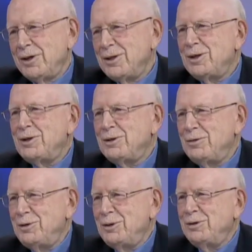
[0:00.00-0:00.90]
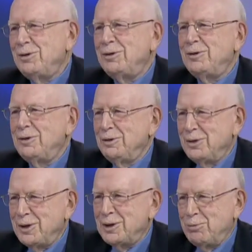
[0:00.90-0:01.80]
what is it that you do
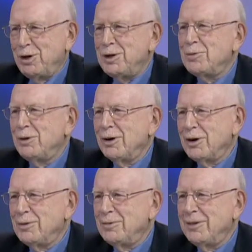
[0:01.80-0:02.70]
with this Bridges program?